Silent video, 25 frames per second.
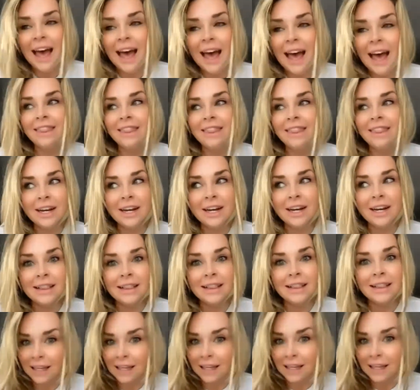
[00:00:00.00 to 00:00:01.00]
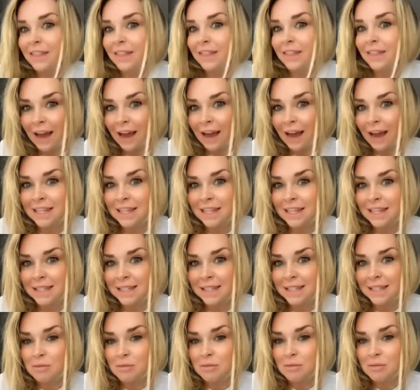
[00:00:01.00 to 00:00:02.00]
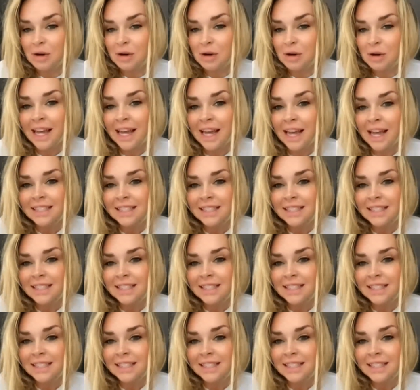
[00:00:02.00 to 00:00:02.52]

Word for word: and they're going to leave the house at some point.